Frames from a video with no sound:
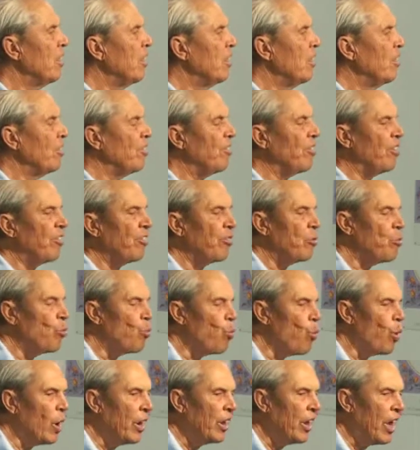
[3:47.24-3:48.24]
says, In
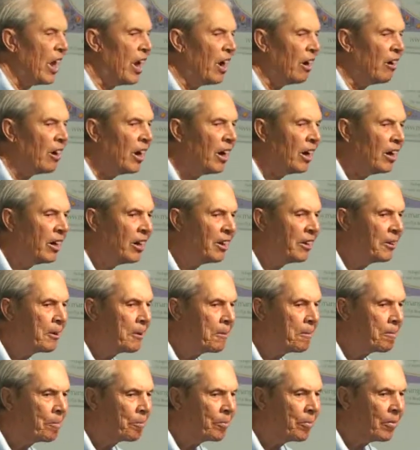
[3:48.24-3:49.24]
one hour
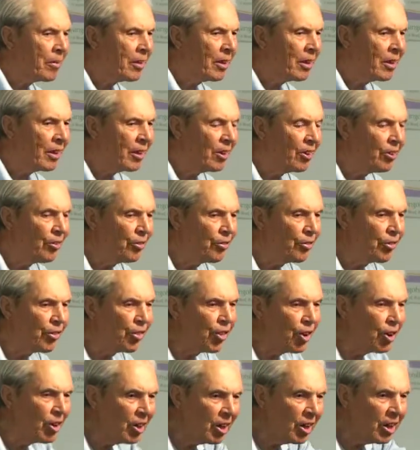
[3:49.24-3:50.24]
is
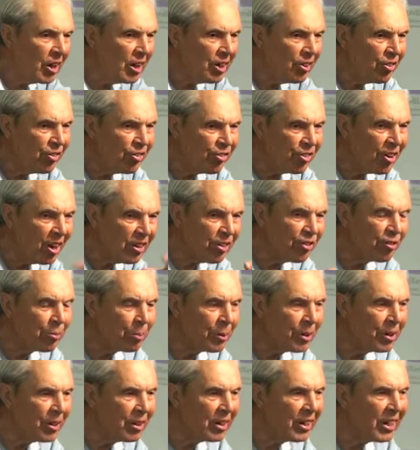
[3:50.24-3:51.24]
thy
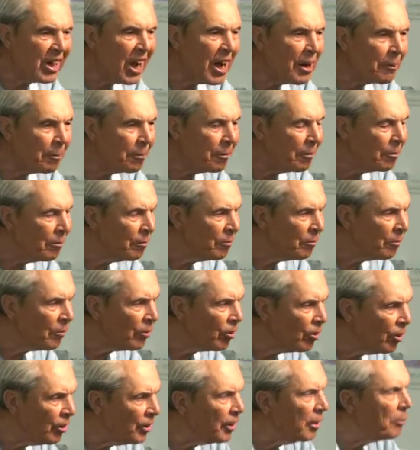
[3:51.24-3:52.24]
judgment come,
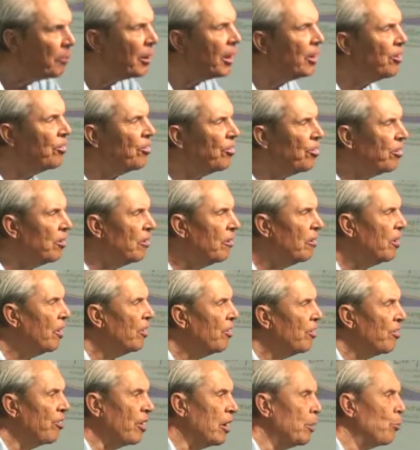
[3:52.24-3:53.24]
condemnation.
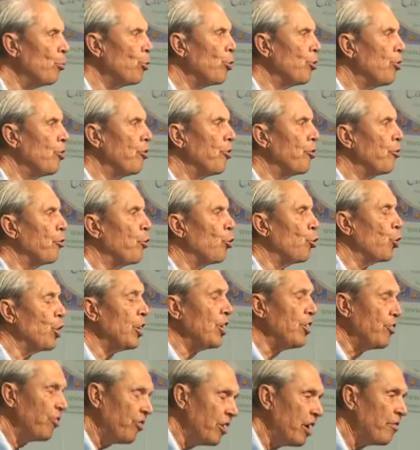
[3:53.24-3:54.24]
Same words as
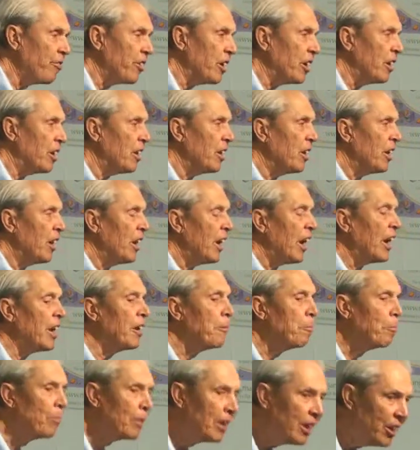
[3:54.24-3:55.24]
14.7 and
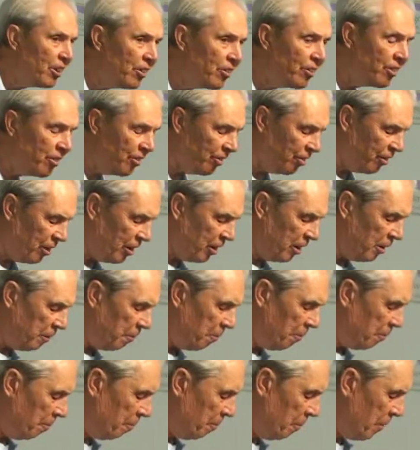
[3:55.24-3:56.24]
it means the same.
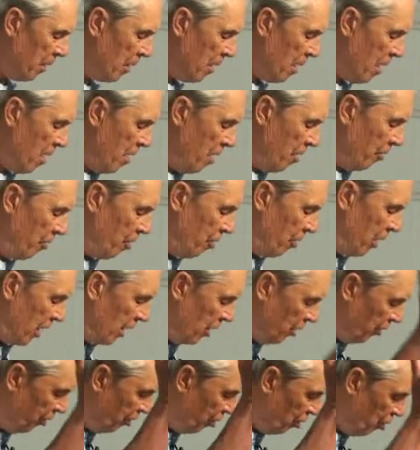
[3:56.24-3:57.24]
So
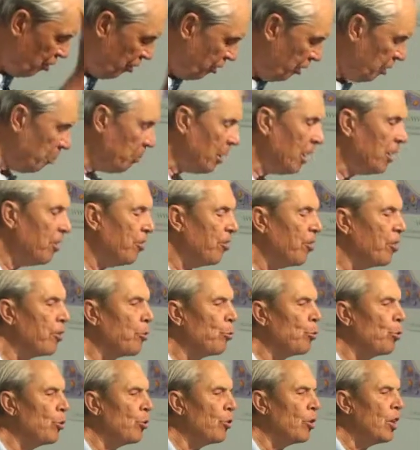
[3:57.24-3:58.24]
now is the condemnation of the
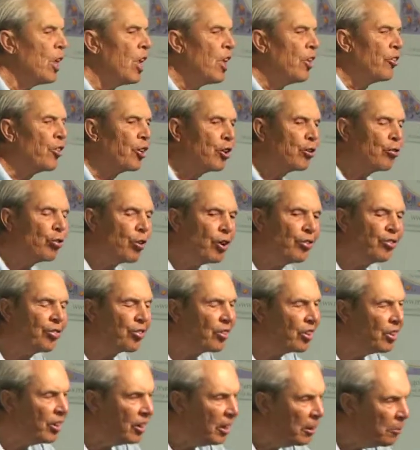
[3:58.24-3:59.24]
world. The cross
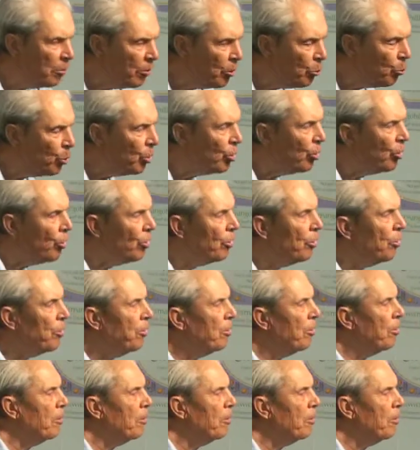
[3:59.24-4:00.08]
condemned the world.